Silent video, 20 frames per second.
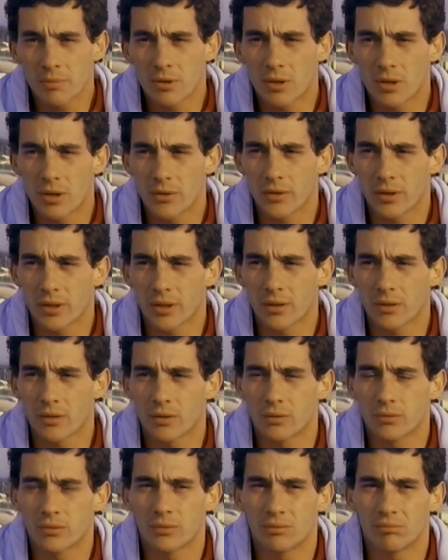more you can
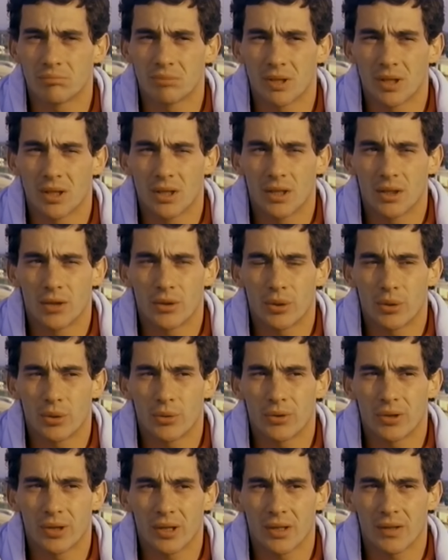go through
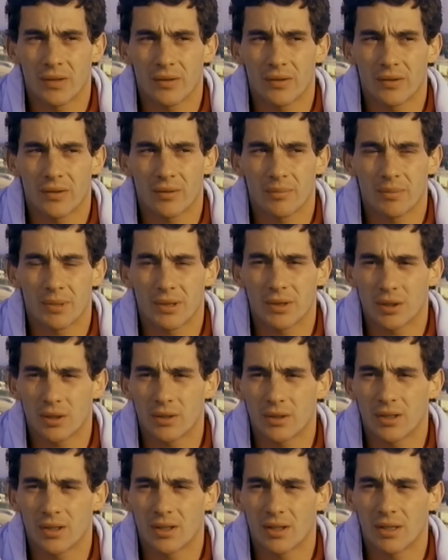things
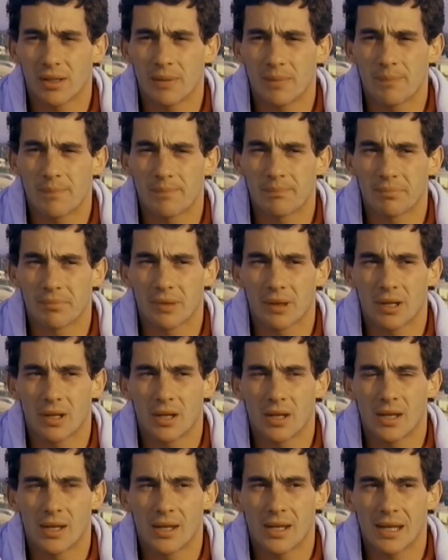methodically
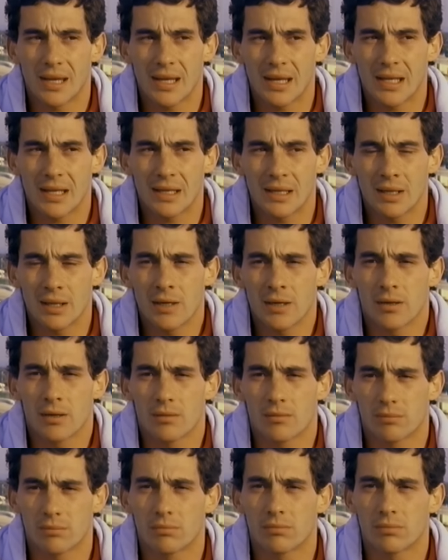and learn
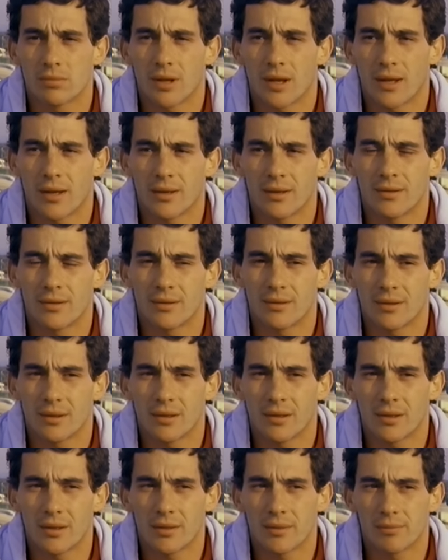and
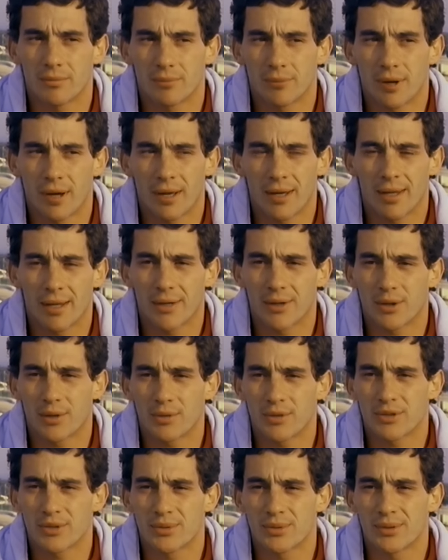uh, I like
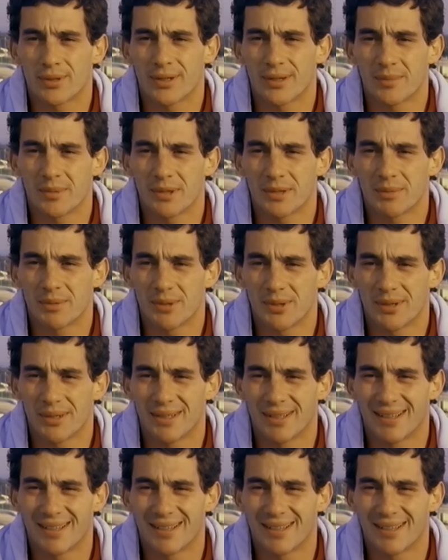always to learn a bit more.